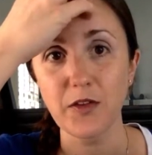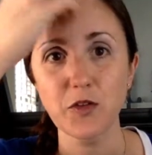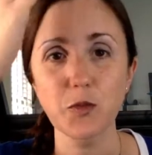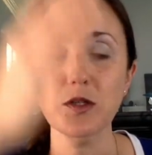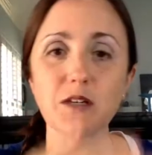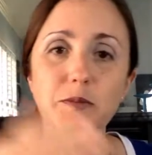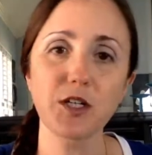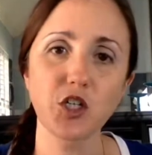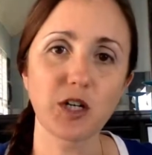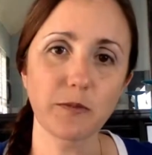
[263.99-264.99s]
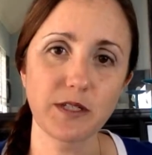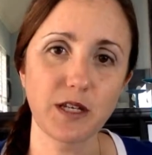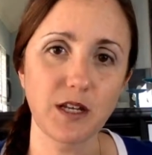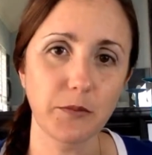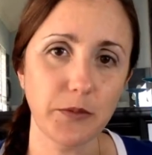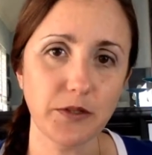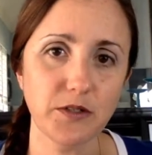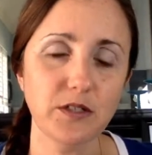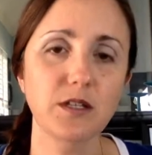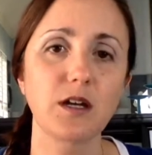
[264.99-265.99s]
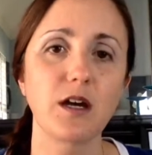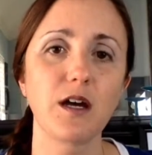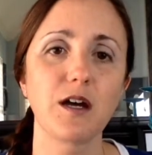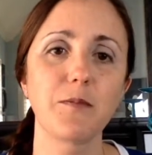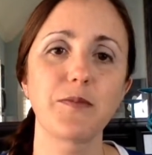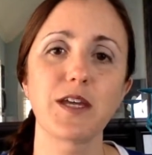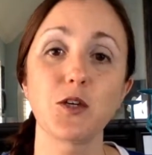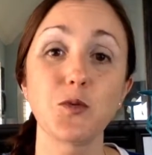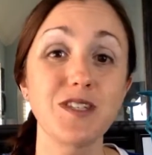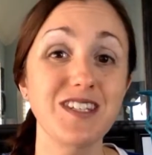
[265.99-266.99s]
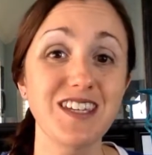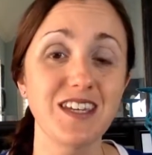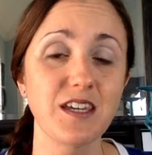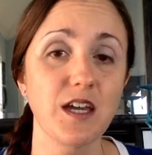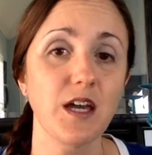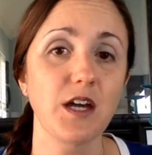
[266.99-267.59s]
there's really big jumps in numbers that you see.